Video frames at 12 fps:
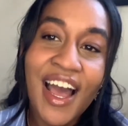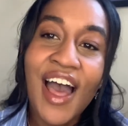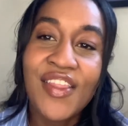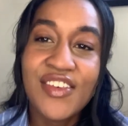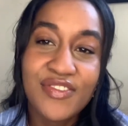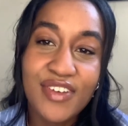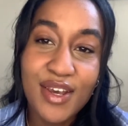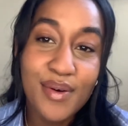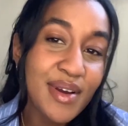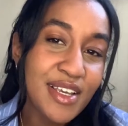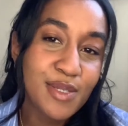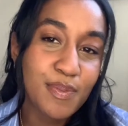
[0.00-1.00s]
This video will
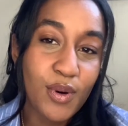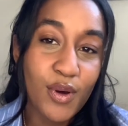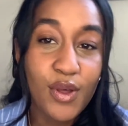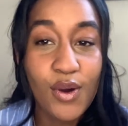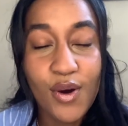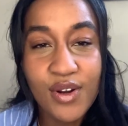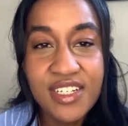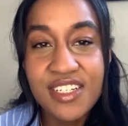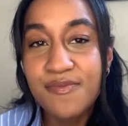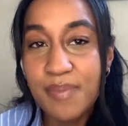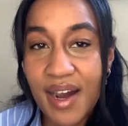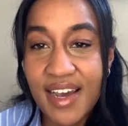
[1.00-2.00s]
explore the
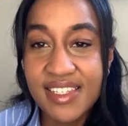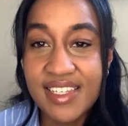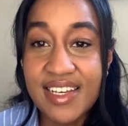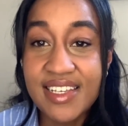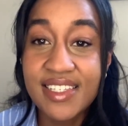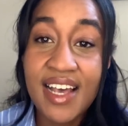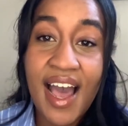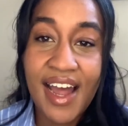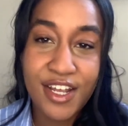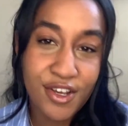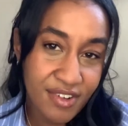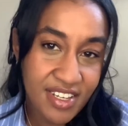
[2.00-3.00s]
cognitive biases and
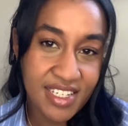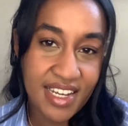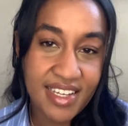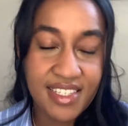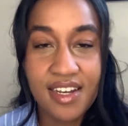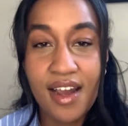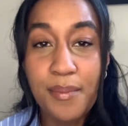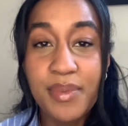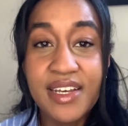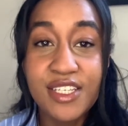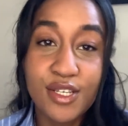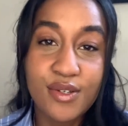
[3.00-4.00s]
heuristics that
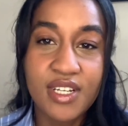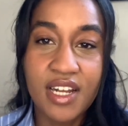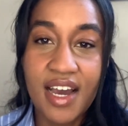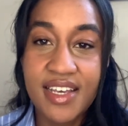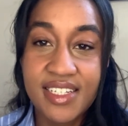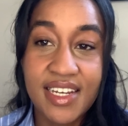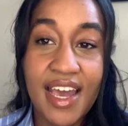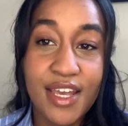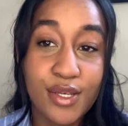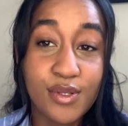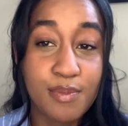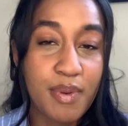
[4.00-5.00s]
companies utilise to get
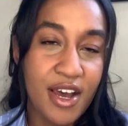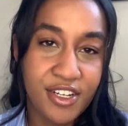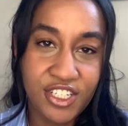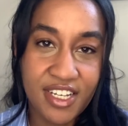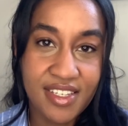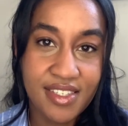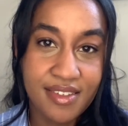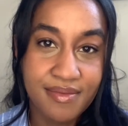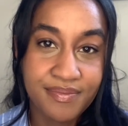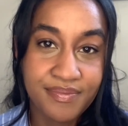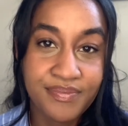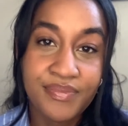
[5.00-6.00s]
you to purchase.
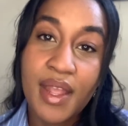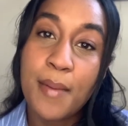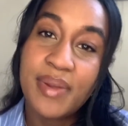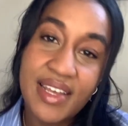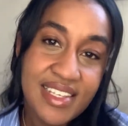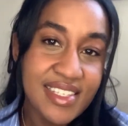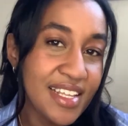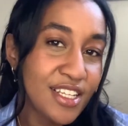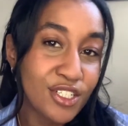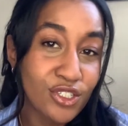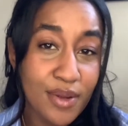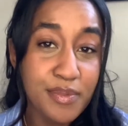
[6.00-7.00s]
Please see the
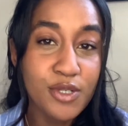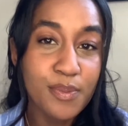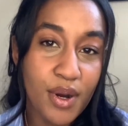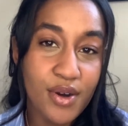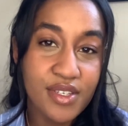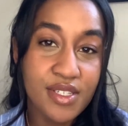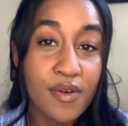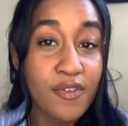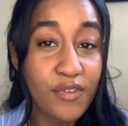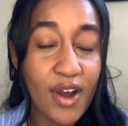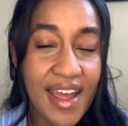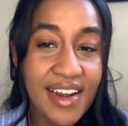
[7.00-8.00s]
description box
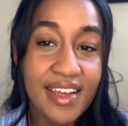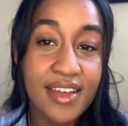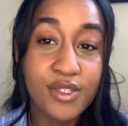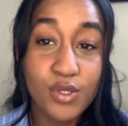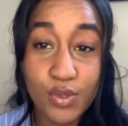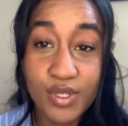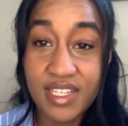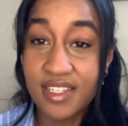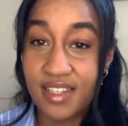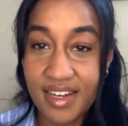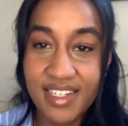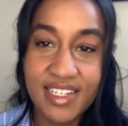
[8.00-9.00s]
for any sources
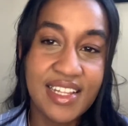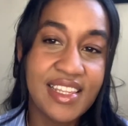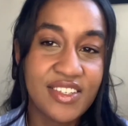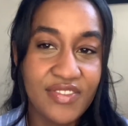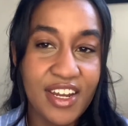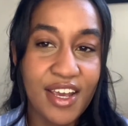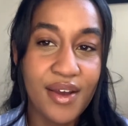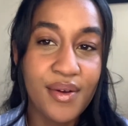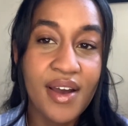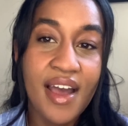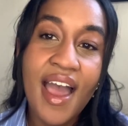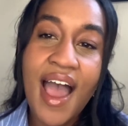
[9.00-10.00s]
cited in this video,
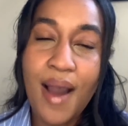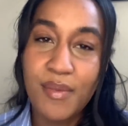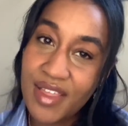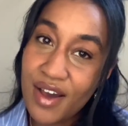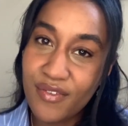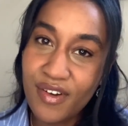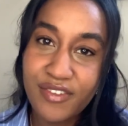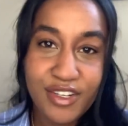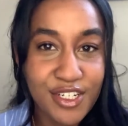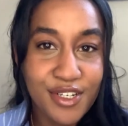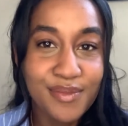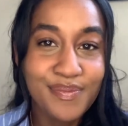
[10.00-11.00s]
and without further
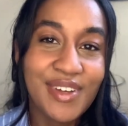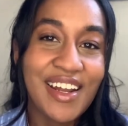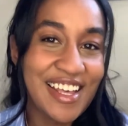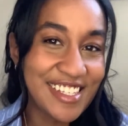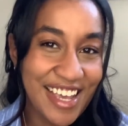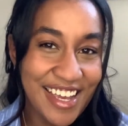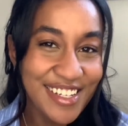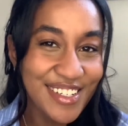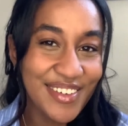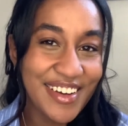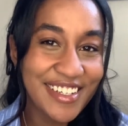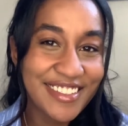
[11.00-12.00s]
ado, let's get into
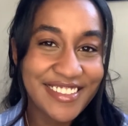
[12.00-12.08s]
it.